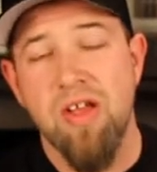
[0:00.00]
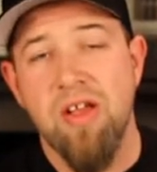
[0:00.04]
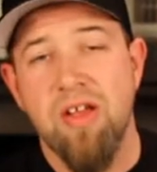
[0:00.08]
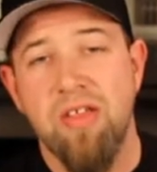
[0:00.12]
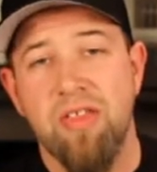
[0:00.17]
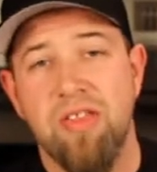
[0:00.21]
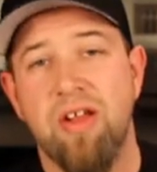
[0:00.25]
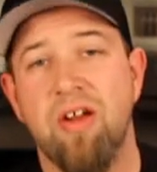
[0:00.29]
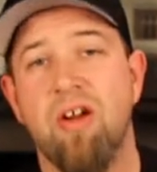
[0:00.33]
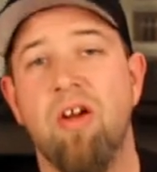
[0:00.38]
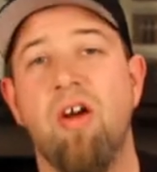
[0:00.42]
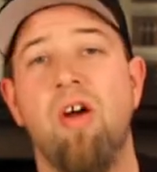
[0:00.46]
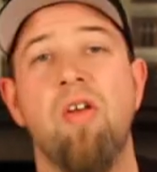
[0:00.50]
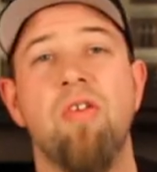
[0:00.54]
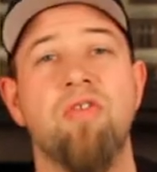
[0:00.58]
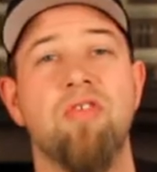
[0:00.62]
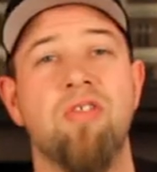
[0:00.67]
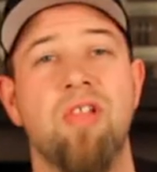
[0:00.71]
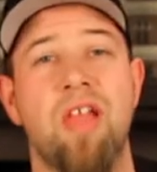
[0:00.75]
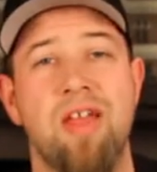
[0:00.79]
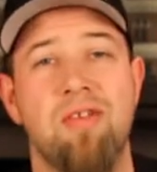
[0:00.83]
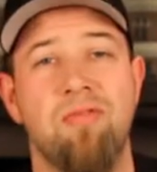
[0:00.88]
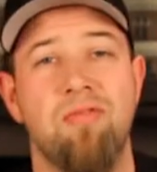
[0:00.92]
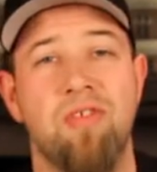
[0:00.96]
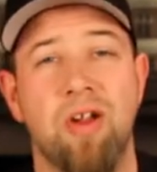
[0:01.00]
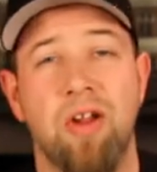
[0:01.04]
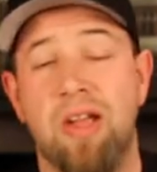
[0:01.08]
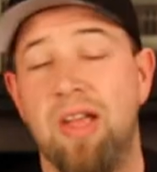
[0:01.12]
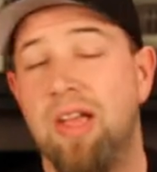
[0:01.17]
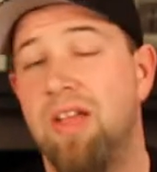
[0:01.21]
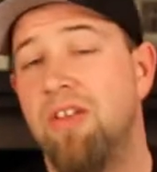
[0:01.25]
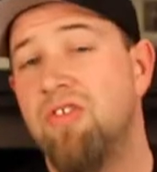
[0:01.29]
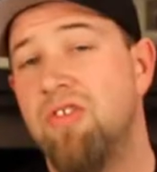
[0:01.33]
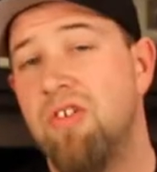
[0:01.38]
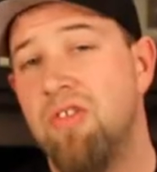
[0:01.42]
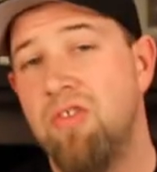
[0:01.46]
They're all slight
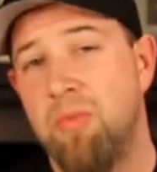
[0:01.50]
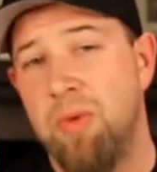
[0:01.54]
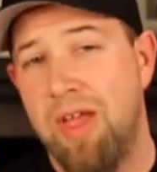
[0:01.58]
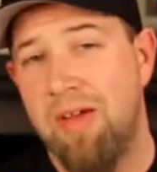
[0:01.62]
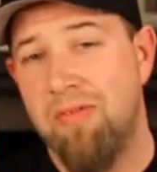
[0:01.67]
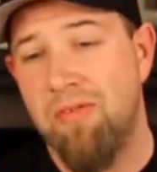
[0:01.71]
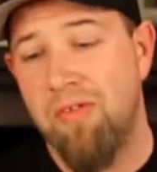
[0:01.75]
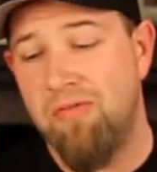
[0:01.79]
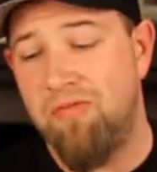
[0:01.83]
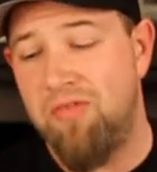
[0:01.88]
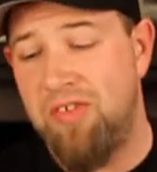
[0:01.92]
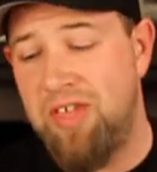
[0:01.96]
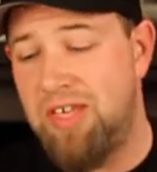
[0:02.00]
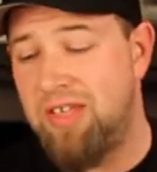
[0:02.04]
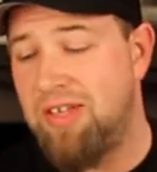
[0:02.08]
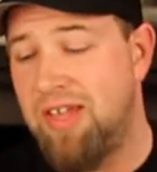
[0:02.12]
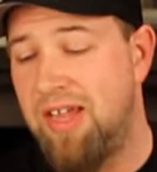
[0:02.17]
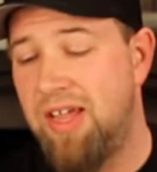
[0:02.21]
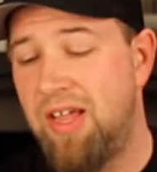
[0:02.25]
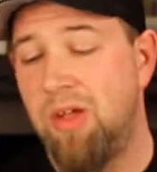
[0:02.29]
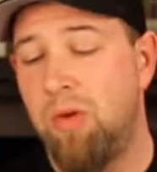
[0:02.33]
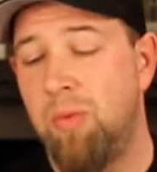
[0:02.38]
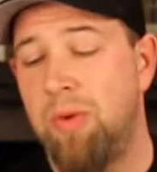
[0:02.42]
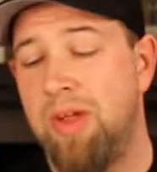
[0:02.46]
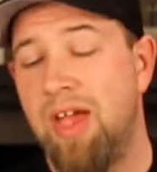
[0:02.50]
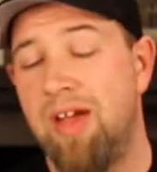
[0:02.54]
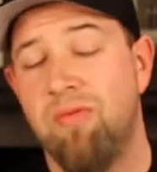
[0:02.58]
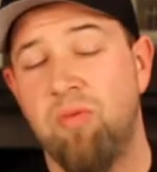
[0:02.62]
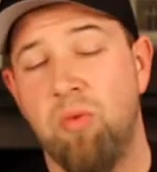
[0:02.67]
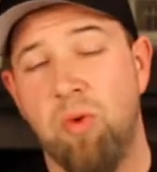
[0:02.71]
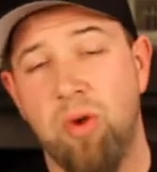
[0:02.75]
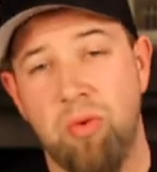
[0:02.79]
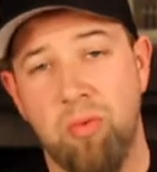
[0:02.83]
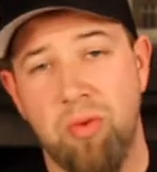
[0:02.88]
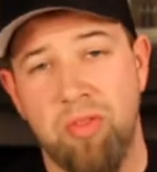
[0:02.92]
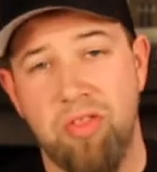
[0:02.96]
variations. We have a V-tail, we have
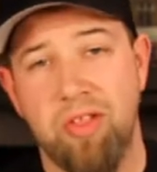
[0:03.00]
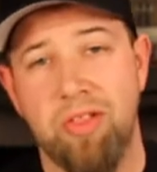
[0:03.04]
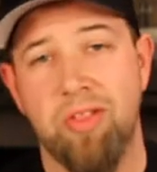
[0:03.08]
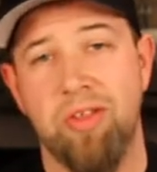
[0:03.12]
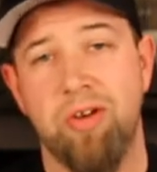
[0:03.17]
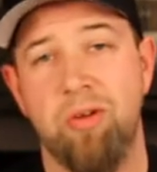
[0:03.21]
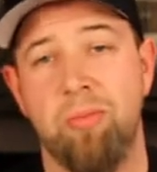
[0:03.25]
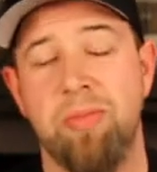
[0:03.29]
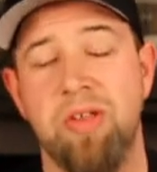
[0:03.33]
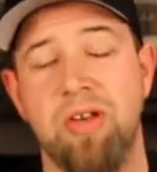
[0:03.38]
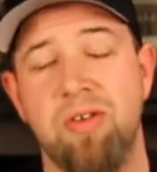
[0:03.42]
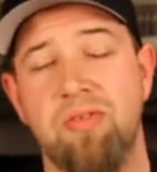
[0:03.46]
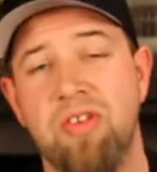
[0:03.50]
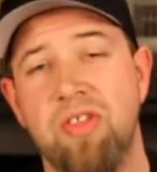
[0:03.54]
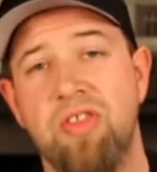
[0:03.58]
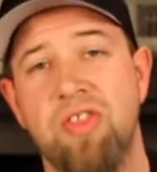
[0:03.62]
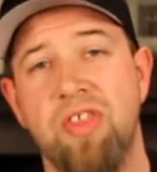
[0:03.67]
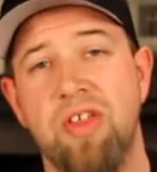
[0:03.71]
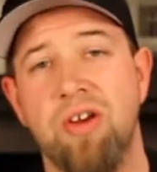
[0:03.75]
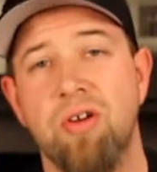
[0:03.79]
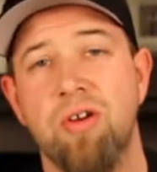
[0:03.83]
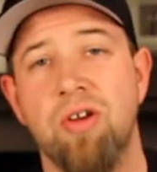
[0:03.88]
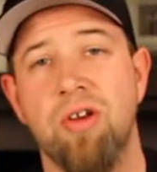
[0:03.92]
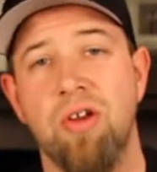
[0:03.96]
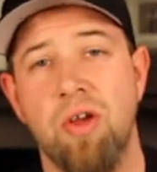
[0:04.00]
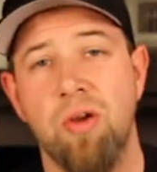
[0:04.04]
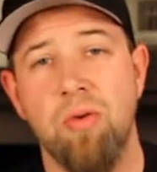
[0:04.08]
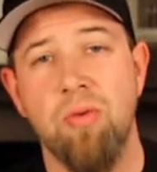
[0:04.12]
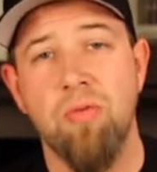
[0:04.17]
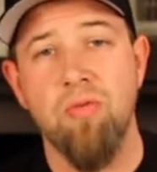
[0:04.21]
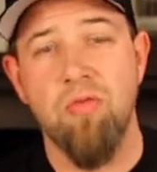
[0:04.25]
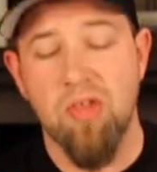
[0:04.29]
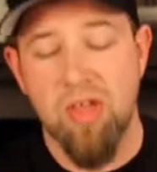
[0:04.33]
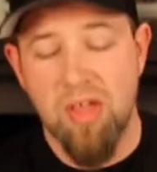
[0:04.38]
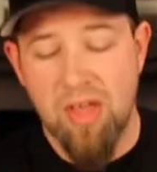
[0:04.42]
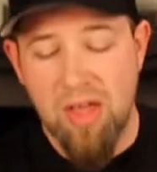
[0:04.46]
one with a little bit of a thinner
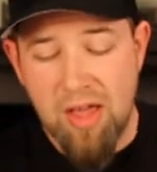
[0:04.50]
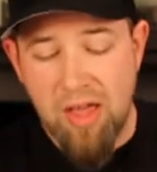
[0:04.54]
nose.